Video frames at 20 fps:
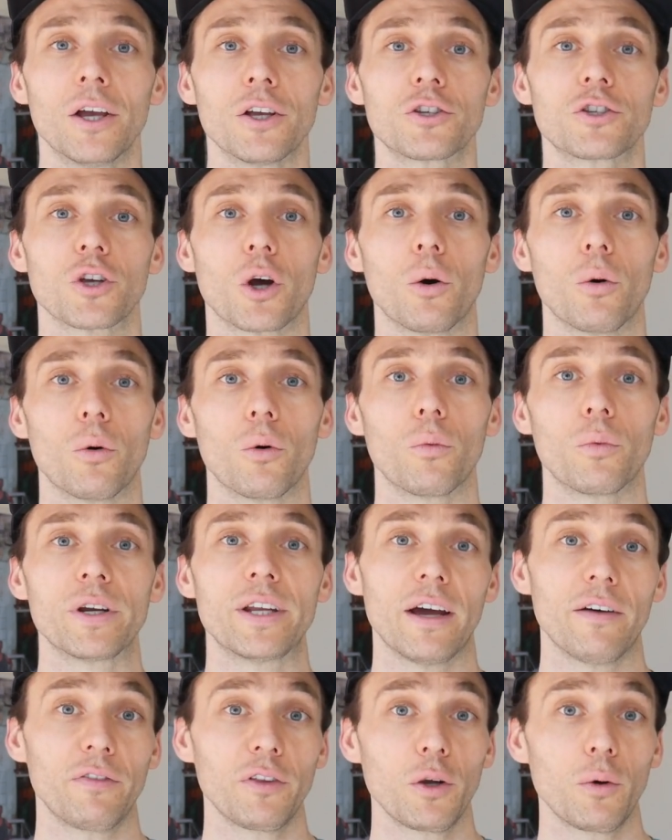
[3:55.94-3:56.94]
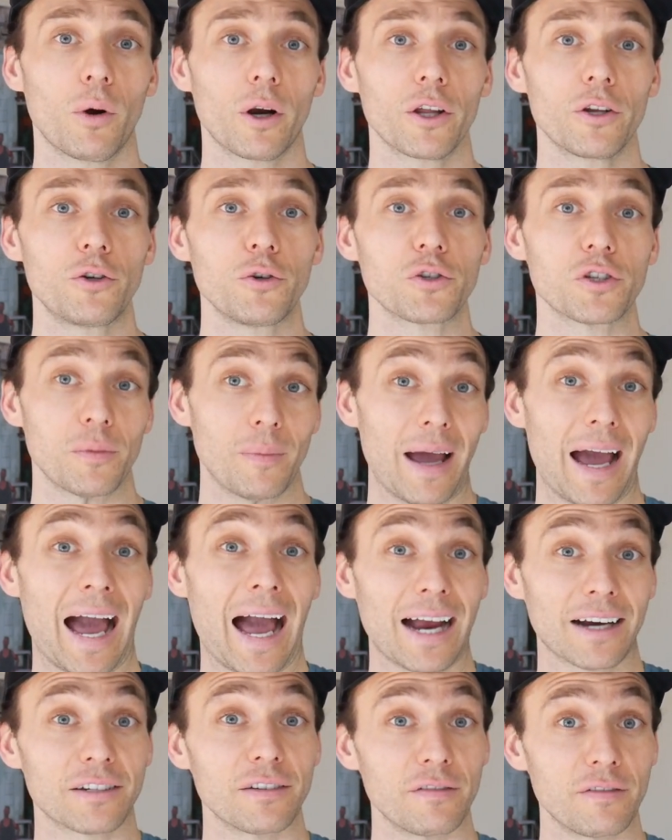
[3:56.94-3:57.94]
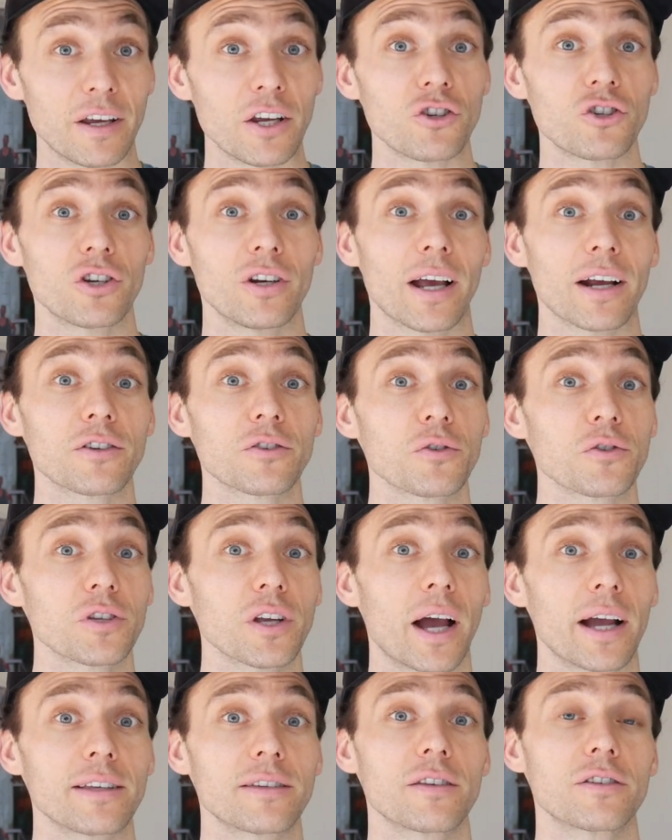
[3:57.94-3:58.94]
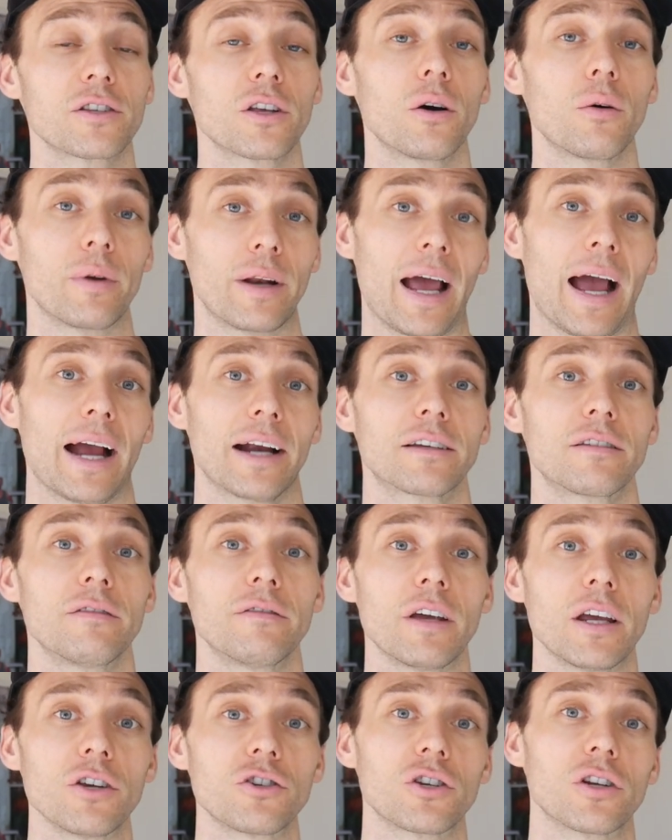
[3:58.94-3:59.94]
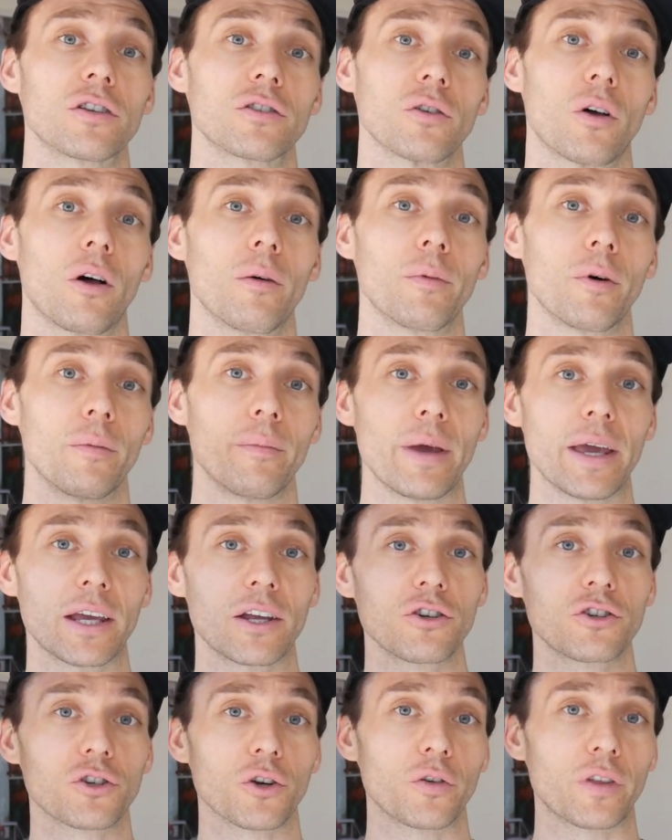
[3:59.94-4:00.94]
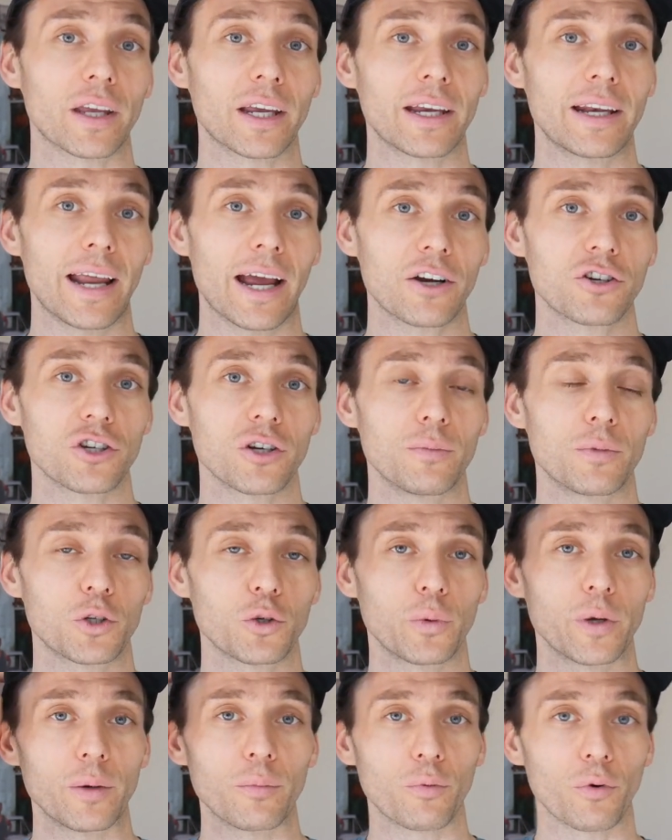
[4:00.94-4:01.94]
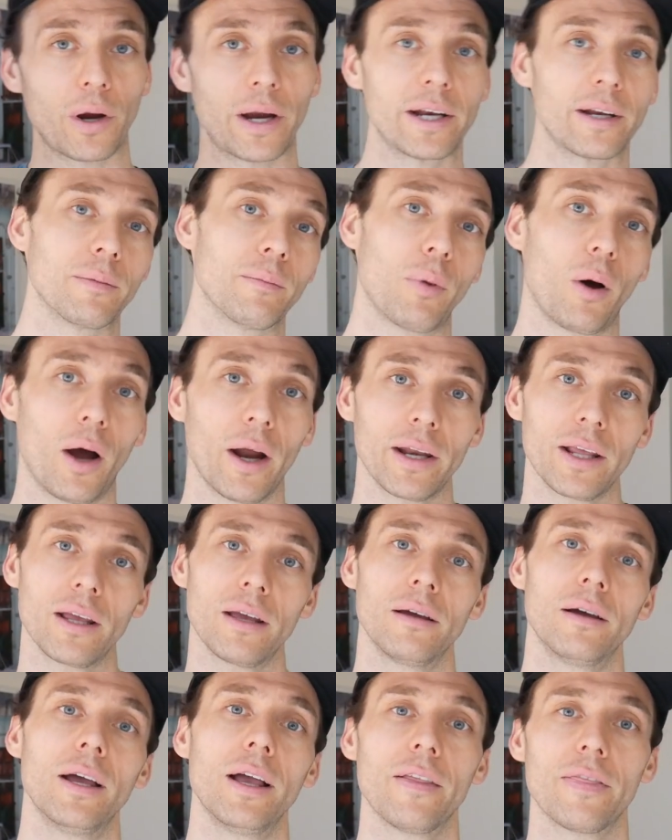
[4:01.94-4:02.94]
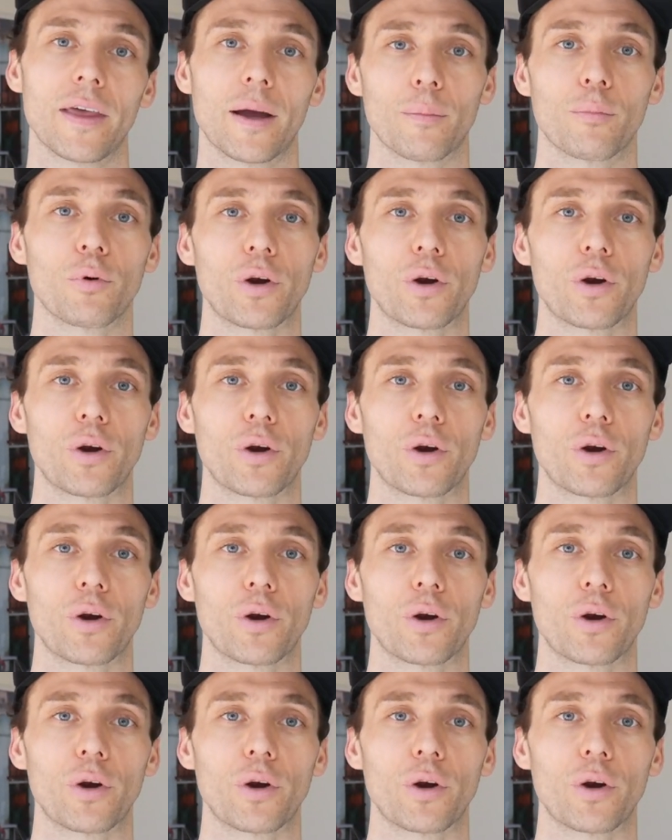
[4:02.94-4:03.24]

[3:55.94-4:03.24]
So we definitely wanna do some activation exercises though, and activation is all about making sure the connection between brain and body, that